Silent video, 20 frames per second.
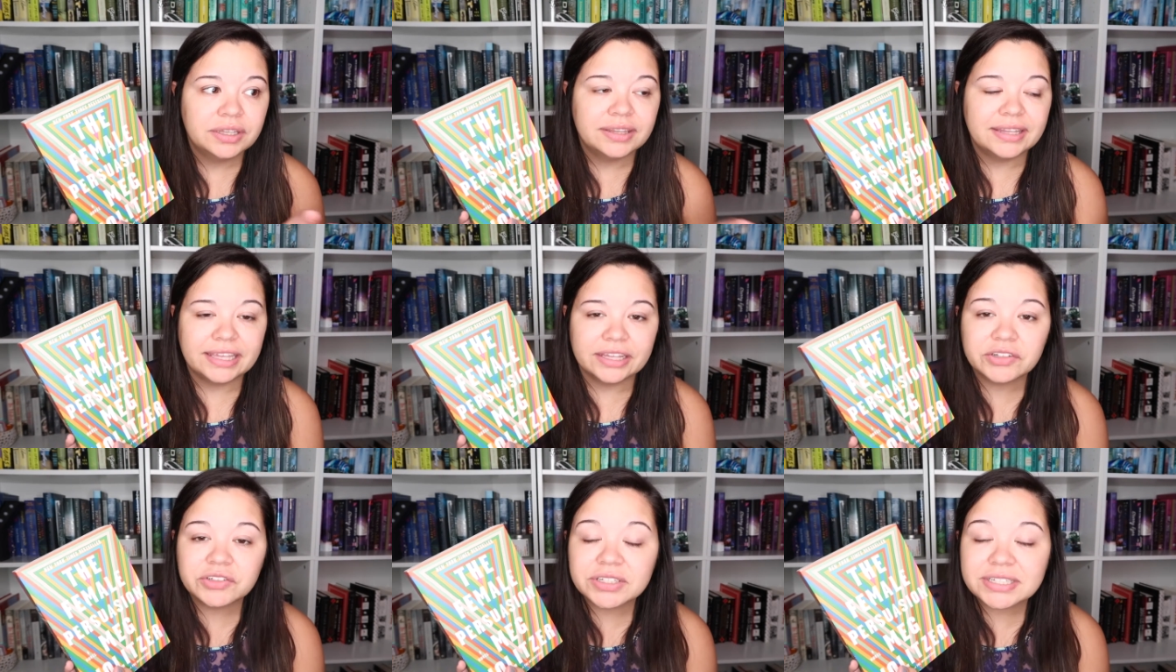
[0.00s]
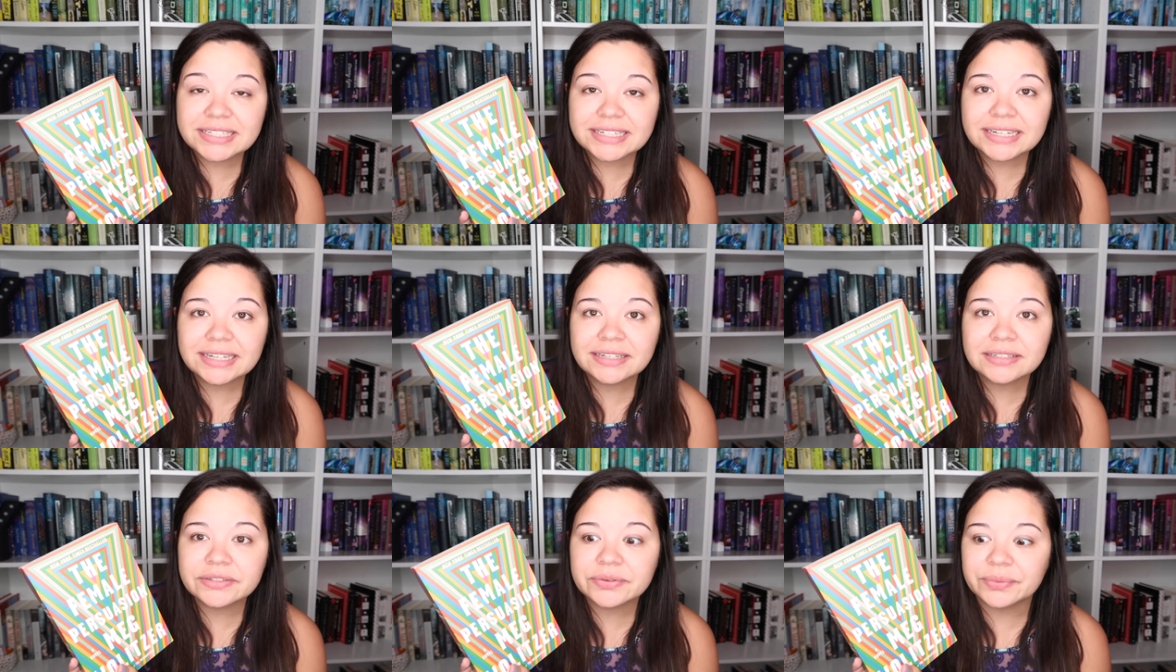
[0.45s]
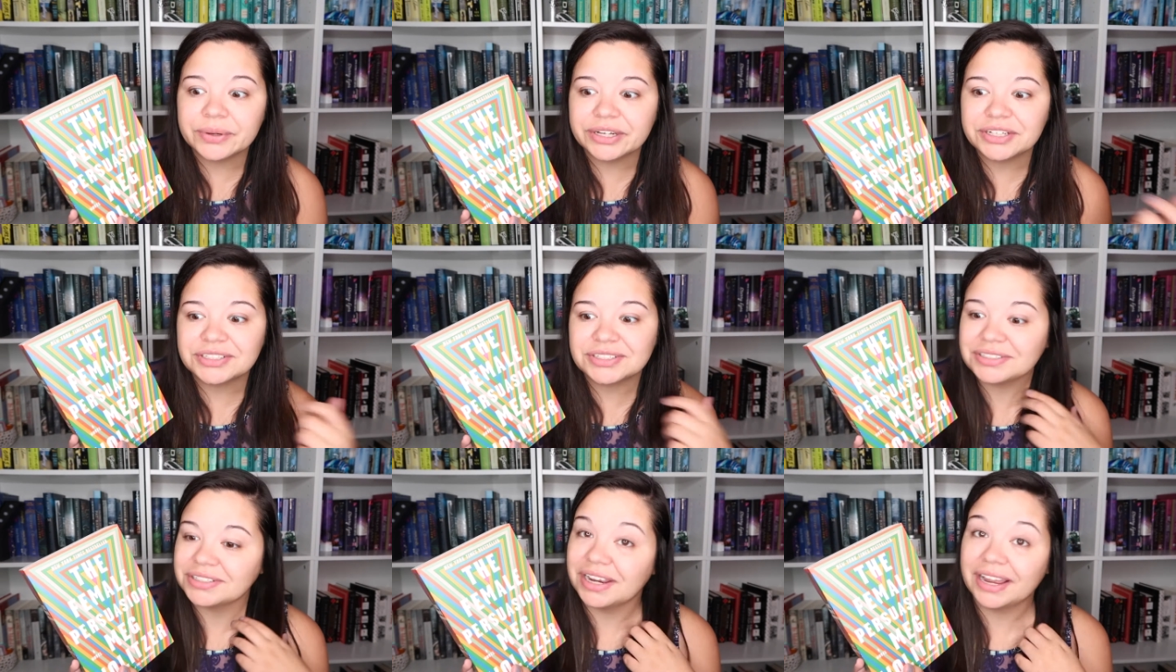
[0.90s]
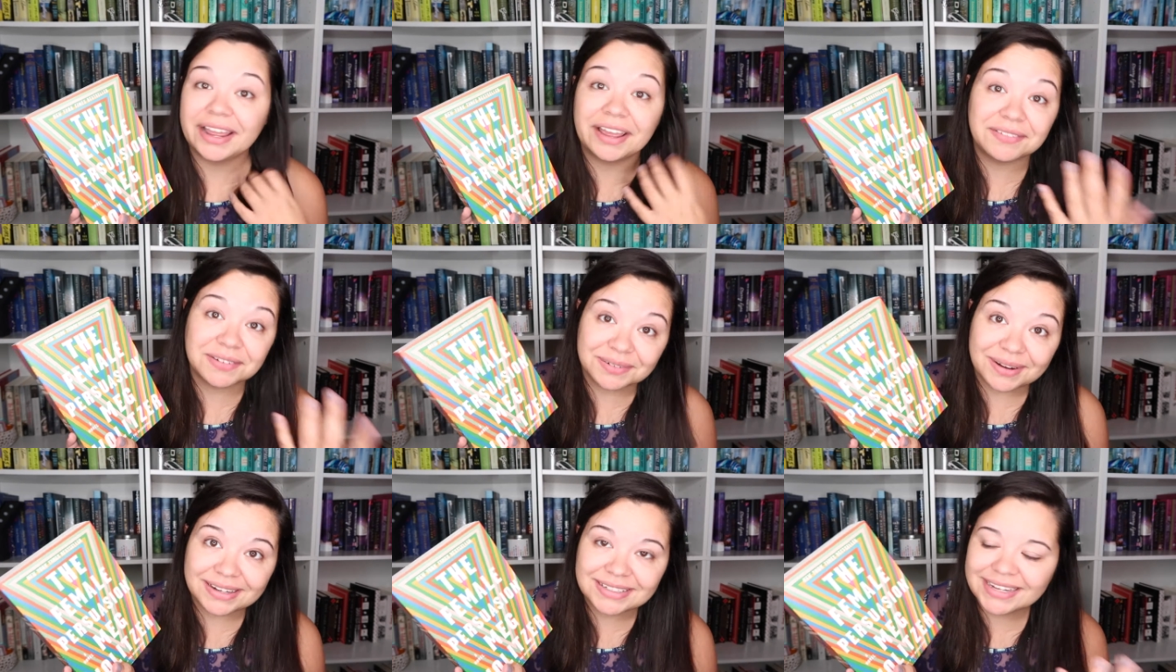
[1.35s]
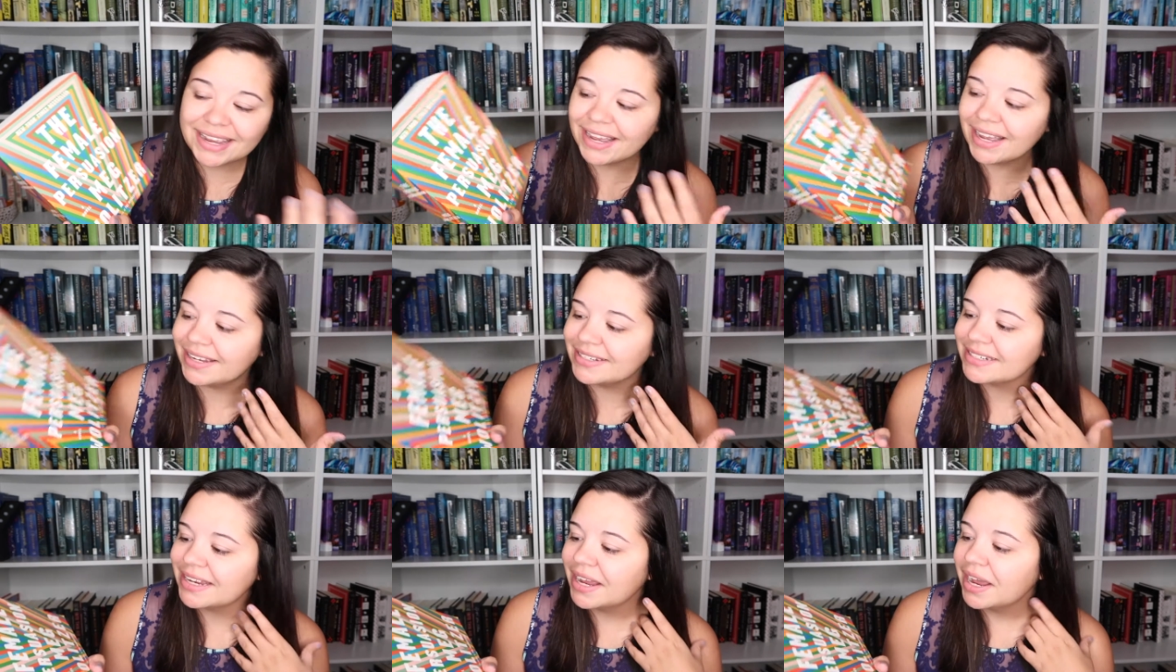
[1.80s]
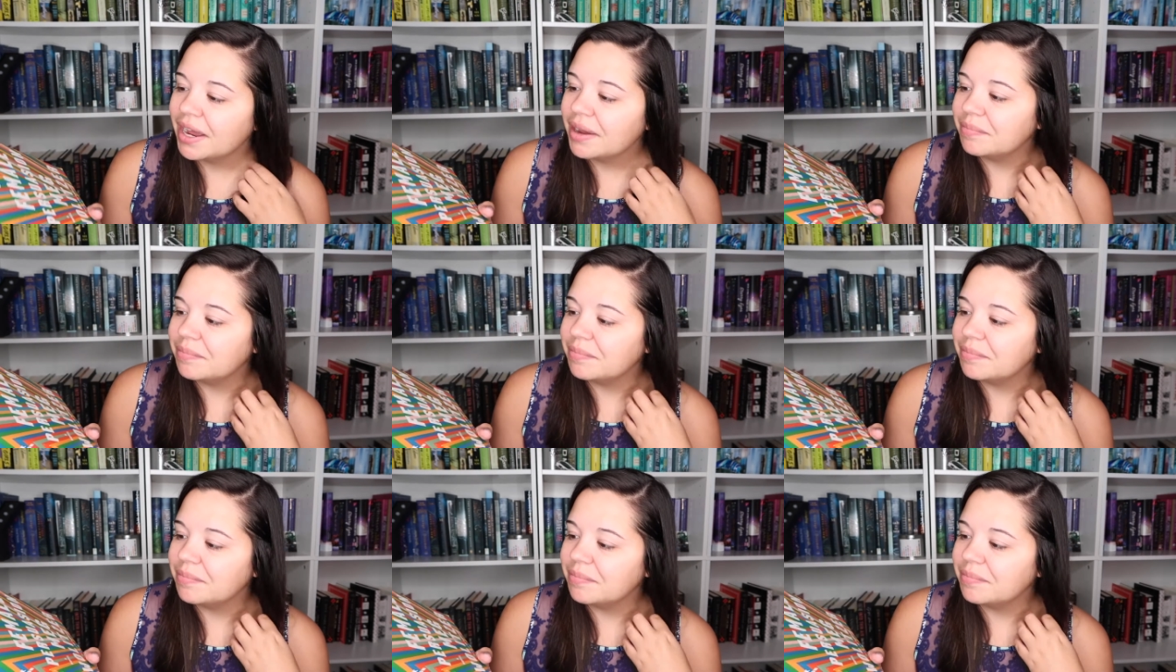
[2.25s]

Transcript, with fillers: The Interestings, which I haven't read yet,